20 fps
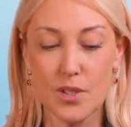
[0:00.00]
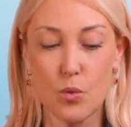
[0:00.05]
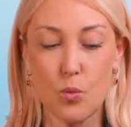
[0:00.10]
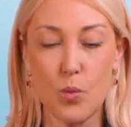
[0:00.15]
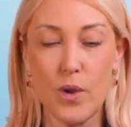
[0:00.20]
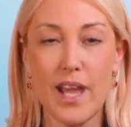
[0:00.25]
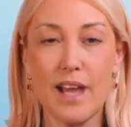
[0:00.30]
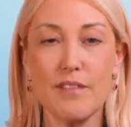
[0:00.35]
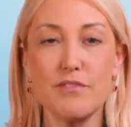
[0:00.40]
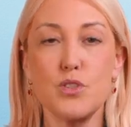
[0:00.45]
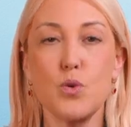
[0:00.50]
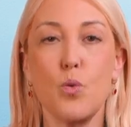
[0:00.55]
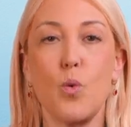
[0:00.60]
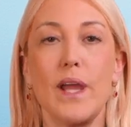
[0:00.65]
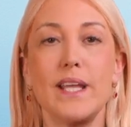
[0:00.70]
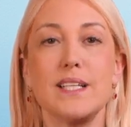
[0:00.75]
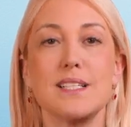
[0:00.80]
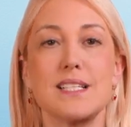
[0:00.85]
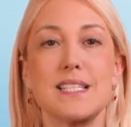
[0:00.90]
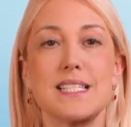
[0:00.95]
We have to
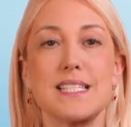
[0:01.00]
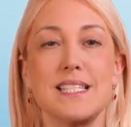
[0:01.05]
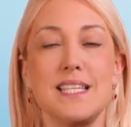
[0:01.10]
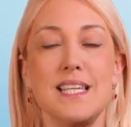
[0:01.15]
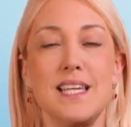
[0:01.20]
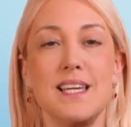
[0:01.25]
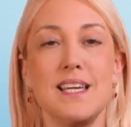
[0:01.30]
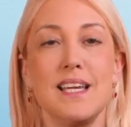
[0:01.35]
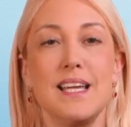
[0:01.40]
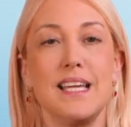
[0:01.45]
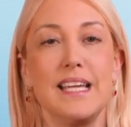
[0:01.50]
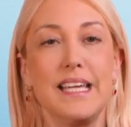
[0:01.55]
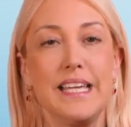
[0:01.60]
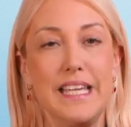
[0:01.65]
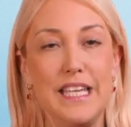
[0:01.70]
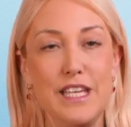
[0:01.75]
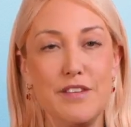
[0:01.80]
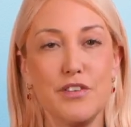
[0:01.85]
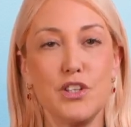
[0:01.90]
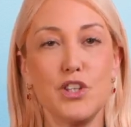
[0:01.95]
wait and see,
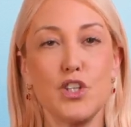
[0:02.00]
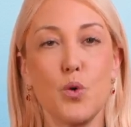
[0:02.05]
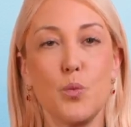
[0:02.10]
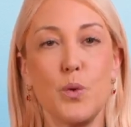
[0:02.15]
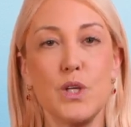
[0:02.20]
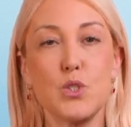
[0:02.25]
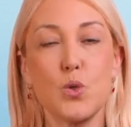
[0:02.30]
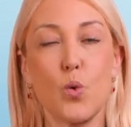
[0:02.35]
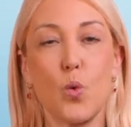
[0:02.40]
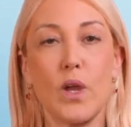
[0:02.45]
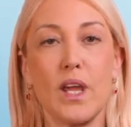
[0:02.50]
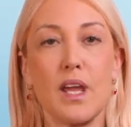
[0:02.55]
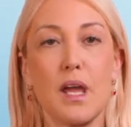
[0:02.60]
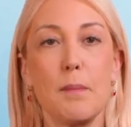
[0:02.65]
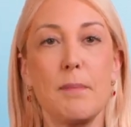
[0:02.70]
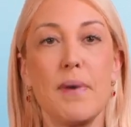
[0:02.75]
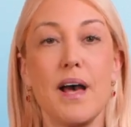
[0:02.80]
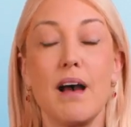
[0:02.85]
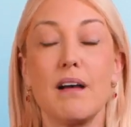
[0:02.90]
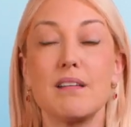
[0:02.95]
even though we're talking
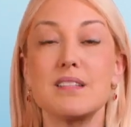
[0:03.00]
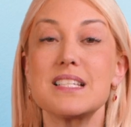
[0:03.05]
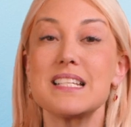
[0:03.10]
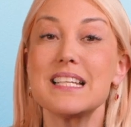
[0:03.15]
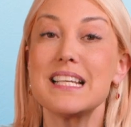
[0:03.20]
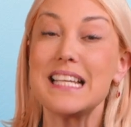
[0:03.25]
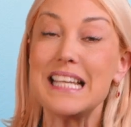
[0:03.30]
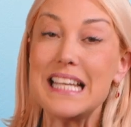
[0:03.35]
about